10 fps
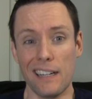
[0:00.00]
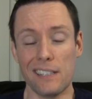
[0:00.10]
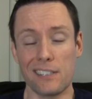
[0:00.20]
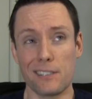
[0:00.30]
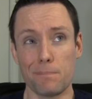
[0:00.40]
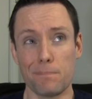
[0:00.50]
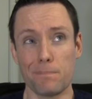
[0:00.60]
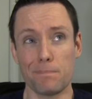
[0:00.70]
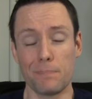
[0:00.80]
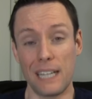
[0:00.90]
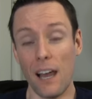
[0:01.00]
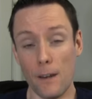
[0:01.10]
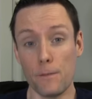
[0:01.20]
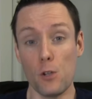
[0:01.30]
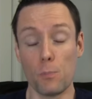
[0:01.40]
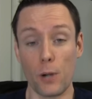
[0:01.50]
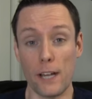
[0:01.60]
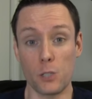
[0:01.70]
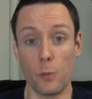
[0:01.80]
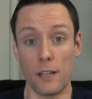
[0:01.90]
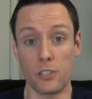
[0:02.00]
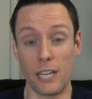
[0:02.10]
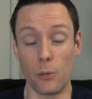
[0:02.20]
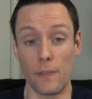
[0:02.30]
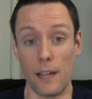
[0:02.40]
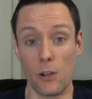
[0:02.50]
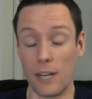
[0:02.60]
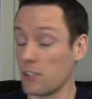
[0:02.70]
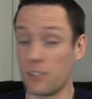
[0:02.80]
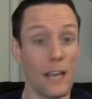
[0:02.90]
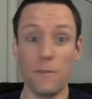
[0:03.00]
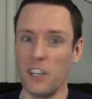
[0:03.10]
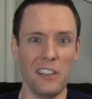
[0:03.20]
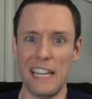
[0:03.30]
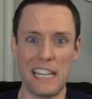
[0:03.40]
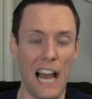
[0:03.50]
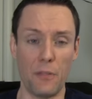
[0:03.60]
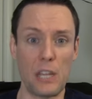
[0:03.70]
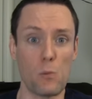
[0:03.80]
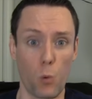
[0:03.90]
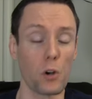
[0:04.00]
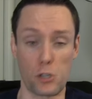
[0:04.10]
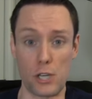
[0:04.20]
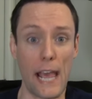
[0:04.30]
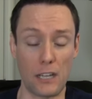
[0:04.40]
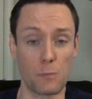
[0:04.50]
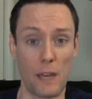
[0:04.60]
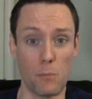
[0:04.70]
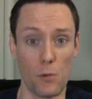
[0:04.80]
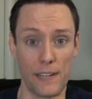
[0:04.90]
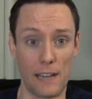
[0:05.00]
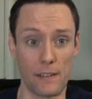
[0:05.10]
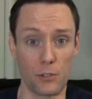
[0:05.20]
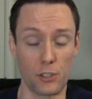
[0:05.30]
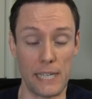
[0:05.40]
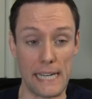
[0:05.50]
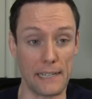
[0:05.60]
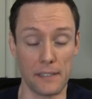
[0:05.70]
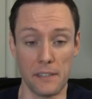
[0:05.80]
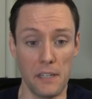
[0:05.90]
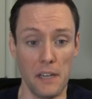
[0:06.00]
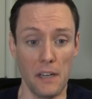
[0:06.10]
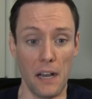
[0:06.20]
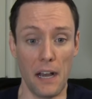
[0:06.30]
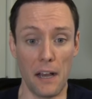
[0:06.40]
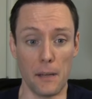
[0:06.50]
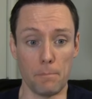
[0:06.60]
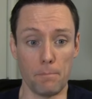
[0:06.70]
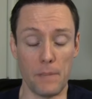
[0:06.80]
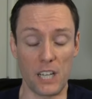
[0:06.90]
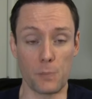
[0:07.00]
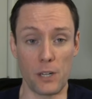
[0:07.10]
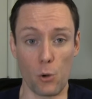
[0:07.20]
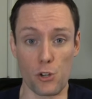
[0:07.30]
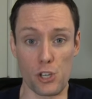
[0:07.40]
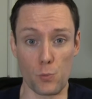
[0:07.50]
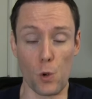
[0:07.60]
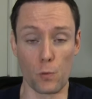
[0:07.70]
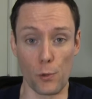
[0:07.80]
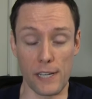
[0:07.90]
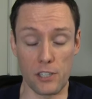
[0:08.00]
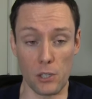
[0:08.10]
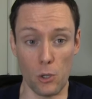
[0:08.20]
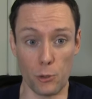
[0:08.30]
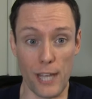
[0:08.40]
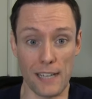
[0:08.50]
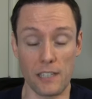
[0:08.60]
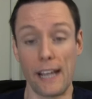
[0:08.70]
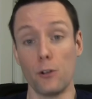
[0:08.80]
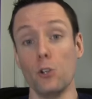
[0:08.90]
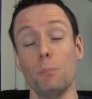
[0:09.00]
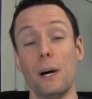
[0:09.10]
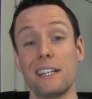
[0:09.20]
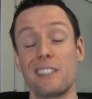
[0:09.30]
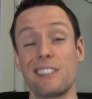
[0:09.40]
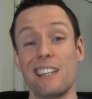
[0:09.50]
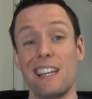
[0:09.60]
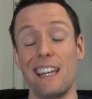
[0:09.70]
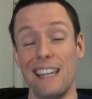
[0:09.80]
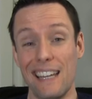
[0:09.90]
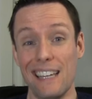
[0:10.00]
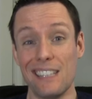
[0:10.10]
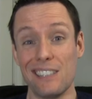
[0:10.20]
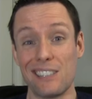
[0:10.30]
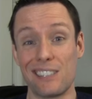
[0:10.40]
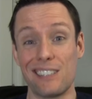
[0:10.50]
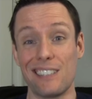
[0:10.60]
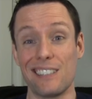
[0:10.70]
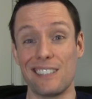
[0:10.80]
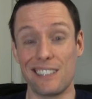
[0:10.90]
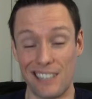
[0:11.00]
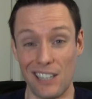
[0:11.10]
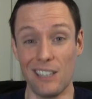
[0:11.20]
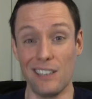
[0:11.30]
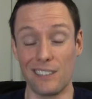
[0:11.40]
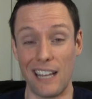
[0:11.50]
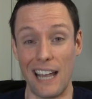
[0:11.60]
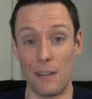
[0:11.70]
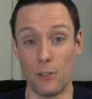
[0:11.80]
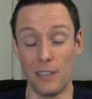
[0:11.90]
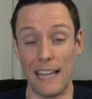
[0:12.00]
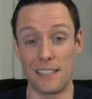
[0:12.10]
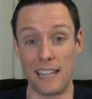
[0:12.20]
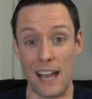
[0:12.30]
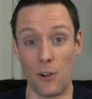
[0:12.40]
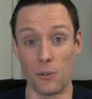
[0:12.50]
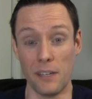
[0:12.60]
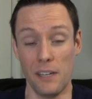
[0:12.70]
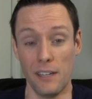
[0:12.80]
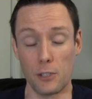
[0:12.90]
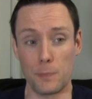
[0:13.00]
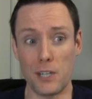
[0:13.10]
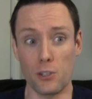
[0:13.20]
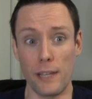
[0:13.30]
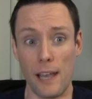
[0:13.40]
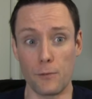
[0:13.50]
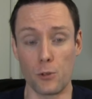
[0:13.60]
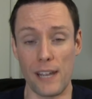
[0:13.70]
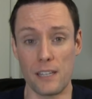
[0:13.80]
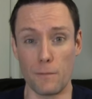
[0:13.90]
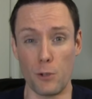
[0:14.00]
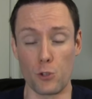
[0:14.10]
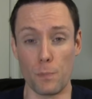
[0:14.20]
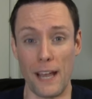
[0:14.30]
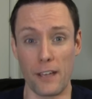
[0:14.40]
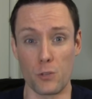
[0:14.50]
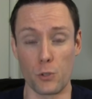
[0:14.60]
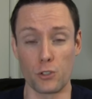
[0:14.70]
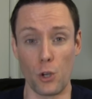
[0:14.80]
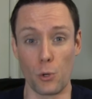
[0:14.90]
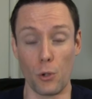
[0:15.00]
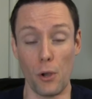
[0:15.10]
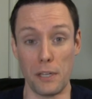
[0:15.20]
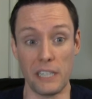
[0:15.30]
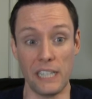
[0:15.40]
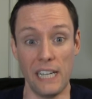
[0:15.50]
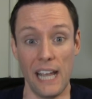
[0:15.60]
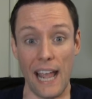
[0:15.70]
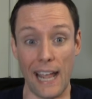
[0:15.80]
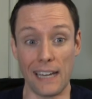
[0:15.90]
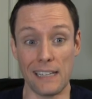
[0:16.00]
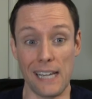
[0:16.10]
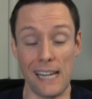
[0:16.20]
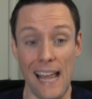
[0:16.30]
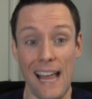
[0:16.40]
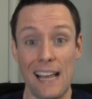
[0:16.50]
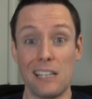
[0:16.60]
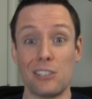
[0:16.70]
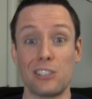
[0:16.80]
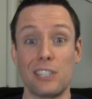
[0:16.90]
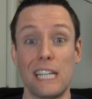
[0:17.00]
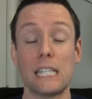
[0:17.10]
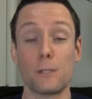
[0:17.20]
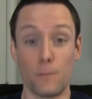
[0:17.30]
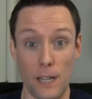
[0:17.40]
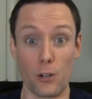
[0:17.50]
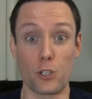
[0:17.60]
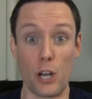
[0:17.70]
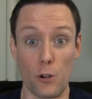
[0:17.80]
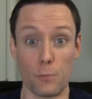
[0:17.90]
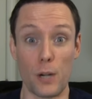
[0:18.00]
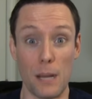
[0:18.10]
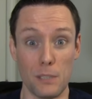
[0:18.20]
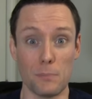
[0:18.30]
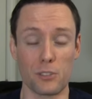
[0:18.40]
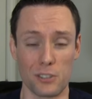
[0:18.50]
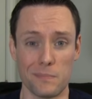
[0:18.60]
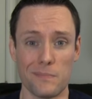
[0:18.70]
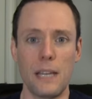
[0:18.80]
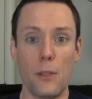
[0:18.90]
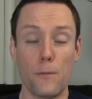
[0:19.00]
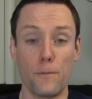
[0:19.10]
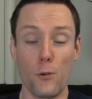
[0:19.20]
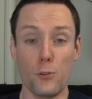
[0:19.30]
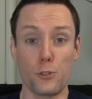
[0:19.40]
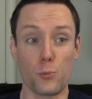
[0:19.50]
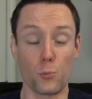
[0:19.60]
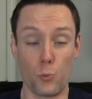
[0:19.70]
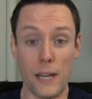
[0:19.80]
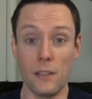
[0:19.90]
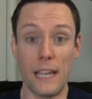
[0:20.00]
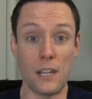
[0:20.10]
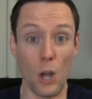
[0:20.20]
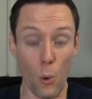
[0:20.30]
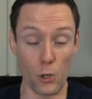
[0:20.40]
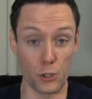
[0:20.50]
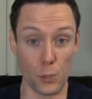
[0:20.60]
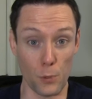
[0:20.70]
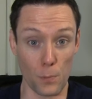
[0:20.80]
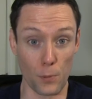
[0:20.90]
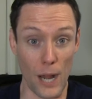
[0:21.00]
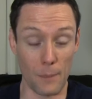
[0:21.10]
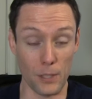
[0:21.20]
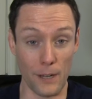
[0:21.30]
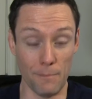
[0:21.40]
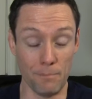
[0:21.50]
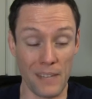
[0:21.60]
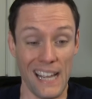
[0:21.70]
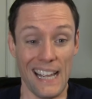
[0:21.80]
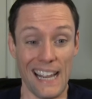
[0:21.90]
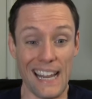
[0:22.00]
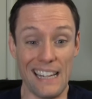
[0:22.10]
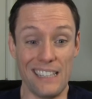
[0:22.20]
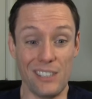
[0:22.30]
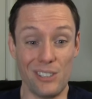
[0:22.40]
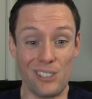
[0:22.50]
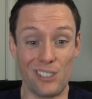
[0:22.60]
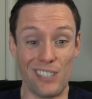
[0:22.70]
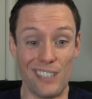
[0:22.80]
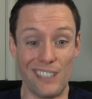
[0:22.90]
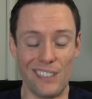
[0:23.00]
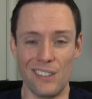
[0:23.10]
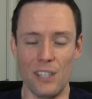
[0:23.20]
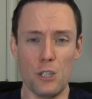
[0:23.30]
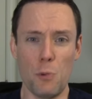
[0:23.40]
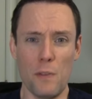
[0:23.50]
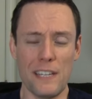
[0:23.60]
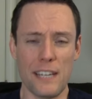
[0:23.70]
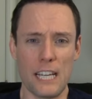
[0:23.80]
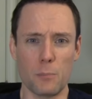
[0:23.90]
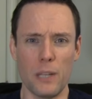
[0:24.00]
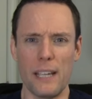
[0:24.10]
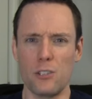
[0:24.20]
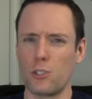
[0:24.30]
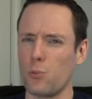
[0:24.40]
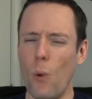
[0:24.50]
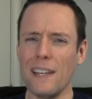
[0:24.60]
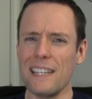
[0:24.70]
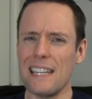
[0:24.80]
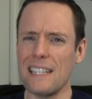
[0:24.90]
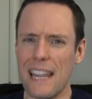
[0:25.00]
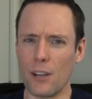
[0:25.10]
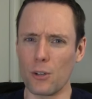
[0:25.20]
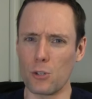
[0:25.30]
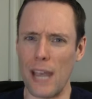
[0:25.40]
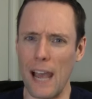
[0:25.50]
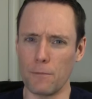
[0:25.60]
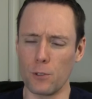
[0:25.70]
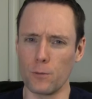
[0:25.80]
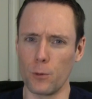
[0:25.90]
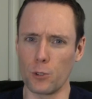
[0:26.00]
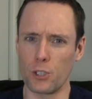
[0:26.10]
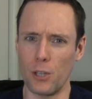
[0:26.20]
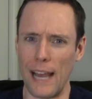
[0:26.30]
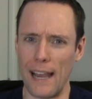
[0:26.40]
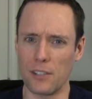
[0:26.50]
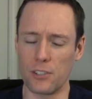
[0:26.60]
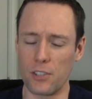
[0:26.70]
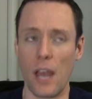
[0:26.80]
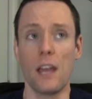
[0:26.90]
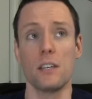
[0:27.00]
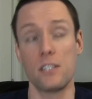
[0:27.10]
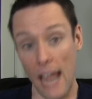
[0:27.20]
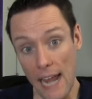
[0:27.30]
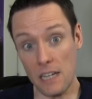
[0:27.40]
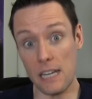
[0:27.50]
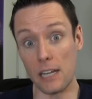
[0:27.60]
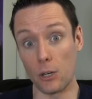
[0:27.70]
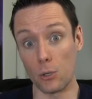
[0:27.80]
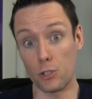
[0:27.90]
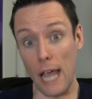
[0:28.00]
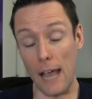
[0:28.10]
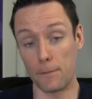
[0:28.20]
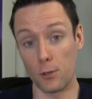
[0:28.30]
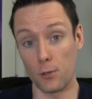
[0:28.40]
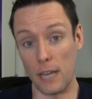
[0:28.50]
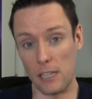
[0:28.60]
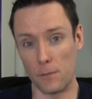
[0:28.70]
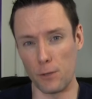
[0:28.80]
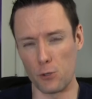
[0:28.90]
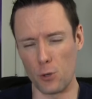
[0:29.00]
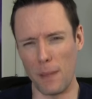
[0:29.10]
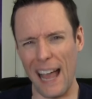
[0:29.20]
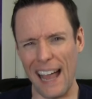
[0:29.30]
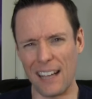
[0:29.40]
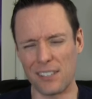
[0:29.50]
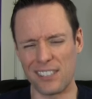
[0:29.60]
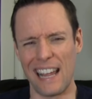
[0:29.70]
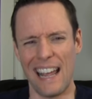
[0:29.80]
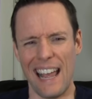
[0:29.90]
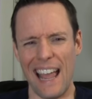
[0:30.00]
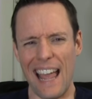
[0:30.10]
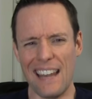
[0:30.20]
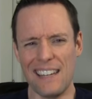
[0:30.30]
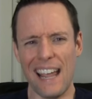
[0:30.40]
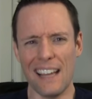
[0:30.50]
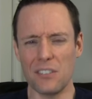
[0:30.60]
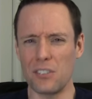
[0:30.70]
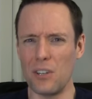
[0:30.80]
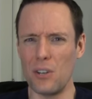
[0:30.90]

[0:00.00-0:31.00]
It's got a few bright spots here and there, and it's definitely not the worst X Men movie I've ever seen. Uh, X Men Origins Wolverine still holds that title, but it is still kind of a letdown, especially after Days of Future Past was so good, and it has its fair share of problems. Now, the first really noticeable problem is this movie takes place 20 years after First Class, 10 years after Days of Future Past, and yet